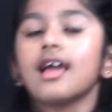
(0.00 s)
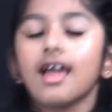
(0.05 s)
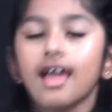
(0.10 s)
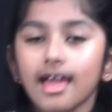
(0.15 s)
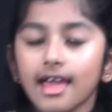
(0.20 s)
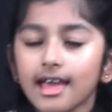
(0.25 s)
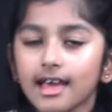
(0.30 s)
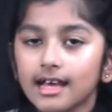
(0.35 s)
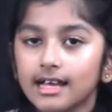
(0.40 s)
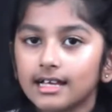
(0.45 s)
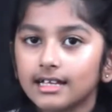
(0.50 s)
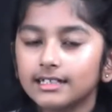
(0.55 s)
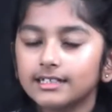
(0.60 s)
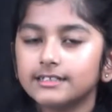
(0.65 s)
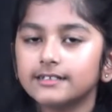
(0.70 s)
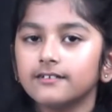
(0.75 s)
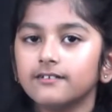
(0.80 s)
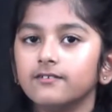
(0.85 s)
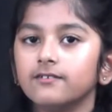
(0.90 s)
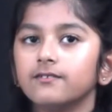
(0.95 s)

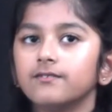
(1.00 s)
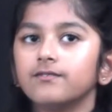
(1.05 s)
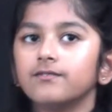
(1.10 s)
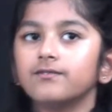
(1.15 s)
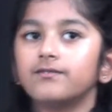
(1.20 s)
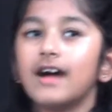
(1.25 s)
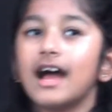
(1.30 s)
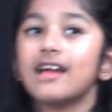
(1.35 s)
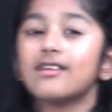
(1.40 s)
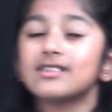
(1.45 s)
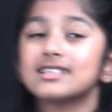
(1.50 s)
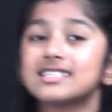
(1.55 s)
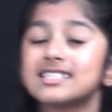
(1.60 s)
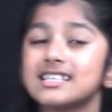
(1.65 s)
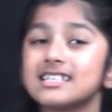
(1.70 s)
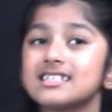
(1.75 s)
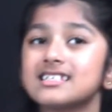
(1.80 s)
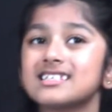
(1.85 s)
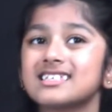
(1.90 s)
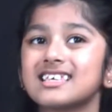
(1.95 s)
And
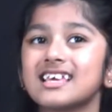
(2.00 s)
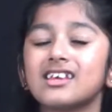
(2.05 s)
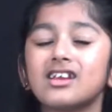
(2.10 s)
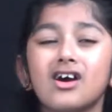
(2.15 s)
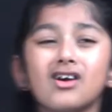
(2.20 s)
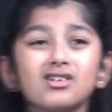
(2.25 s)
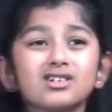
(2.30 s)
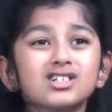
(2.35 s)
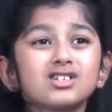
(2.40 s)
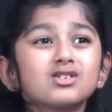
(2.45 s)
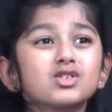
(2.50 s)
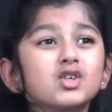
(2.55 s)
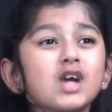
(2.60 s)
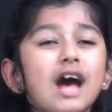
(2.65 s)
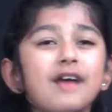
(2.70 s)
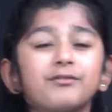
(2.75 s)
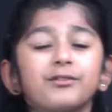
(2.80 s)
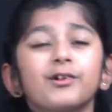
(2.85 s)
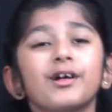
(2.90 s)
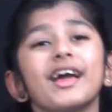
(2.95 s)
viruses can also
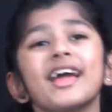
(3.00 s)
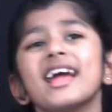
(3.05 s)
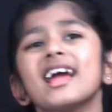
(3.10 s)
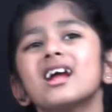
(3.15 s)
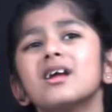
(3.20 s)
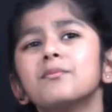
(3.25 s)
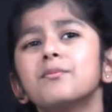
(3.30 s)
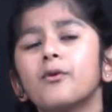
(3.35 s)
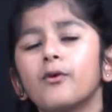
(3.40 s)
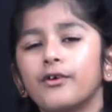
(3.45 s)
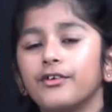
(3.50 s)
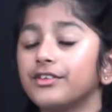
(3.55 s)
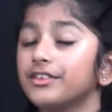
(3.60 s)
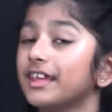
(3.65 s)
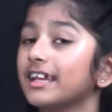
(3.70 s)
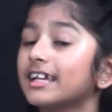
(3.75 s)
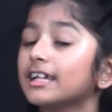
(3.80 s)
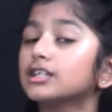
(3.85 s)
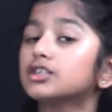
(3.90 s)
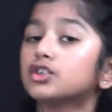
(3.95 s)
travel airborne.
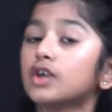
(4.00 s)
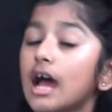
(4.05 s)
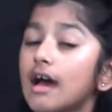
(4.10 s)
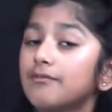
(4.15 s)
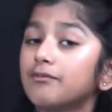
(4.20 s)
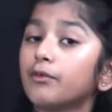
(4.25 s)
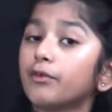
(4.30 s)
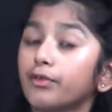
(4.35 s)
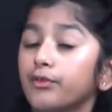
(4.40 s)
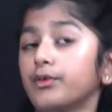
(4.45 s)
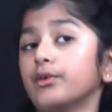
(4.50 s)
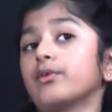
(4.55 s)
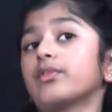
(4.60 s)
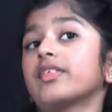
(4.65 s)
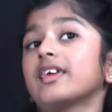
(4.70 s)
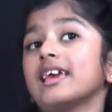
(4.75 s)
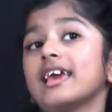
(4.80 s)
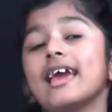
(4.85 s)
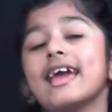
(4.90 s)
They can travel through the